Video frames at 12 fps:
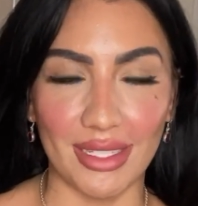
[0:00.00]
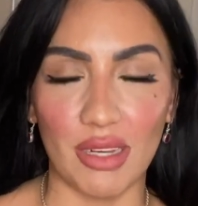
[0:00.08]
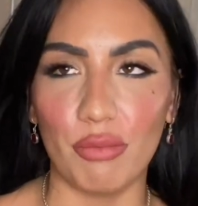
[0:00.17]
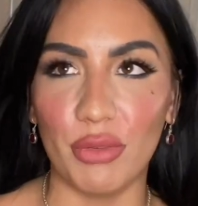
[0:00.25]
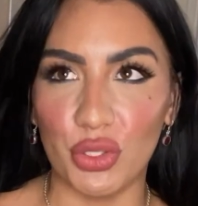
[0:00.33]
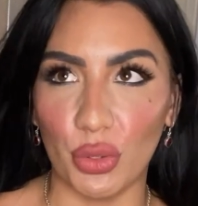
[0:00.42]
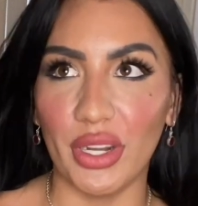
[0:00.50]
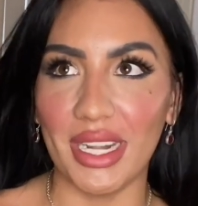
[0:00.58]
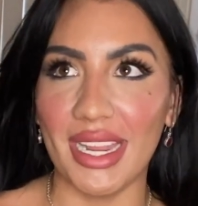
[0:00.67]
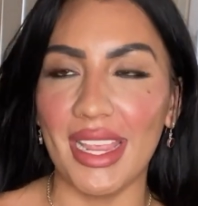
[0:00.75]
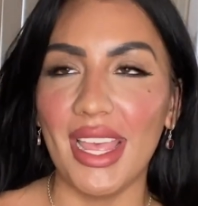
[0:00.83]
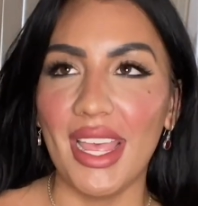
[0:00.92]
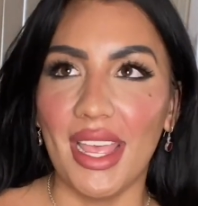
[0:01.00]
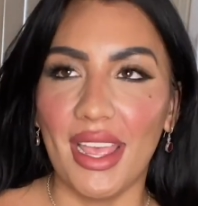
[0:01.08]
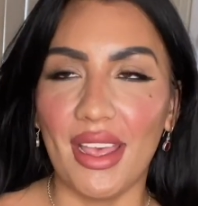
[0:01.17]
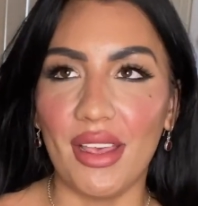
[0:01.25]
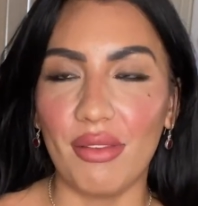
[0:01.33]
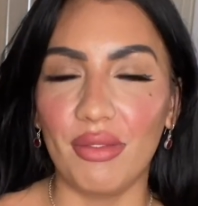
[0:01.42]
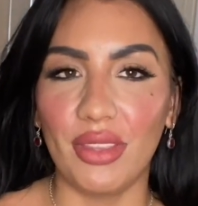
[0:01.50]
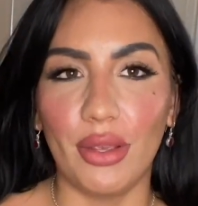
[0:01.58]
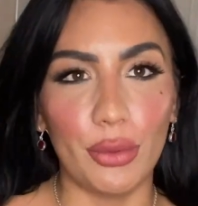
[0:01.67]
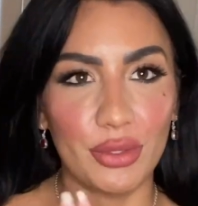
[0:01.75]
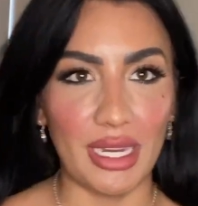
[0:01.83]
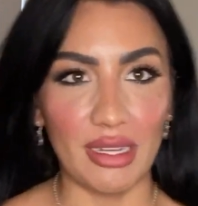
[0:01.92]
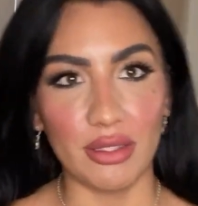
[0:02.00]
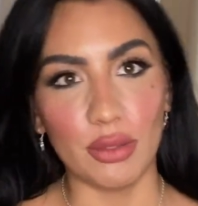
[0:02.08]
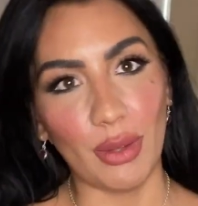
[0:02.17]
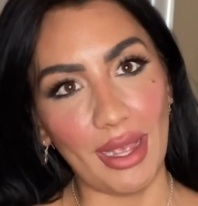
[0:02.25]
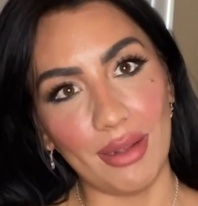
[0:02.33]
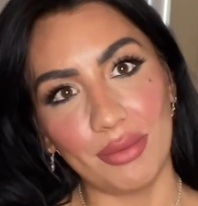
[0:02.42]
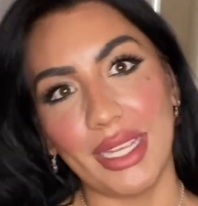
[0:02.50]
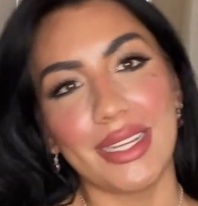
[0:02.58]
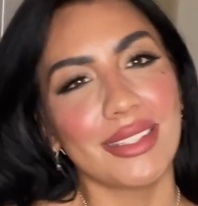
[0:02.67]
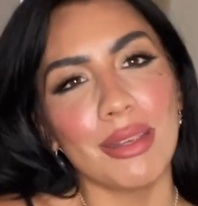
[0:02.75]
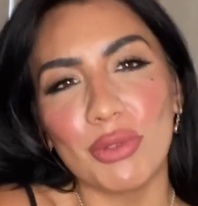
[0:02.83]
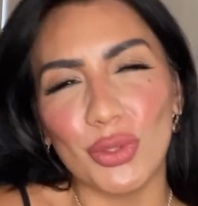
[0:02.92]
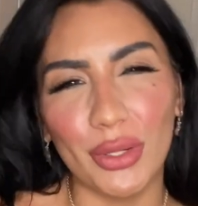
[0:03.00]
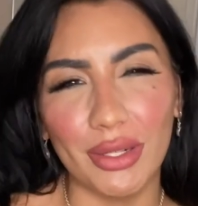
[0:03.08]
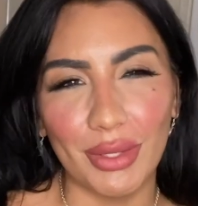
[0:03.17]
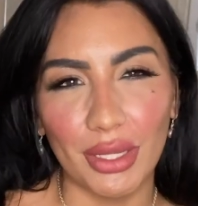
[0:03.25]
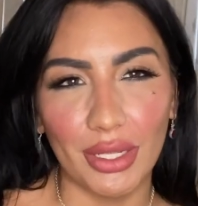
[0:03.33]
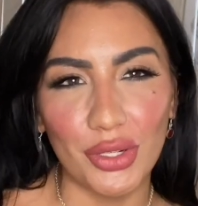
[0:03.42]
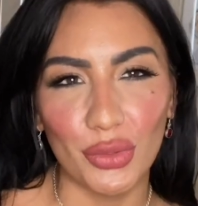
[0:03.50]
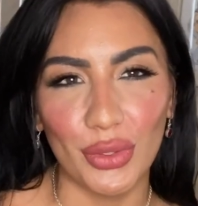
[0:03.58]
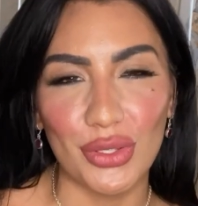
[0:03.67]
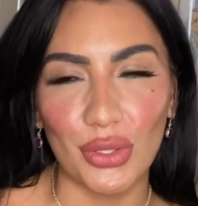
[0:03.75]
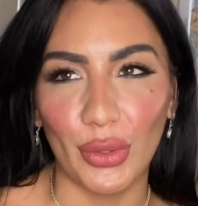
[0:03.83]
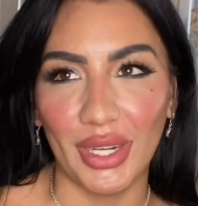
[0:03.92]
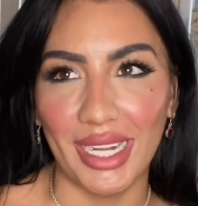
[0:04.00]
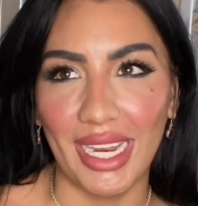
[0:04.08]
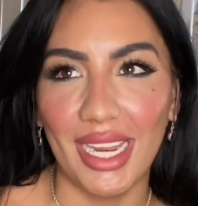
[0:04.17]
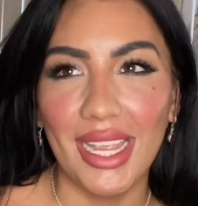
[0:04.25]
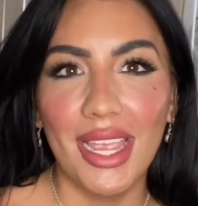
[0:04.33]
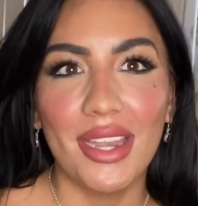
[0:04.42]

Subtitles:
Like majority of the hotels will have like some sort of a luxury store in it.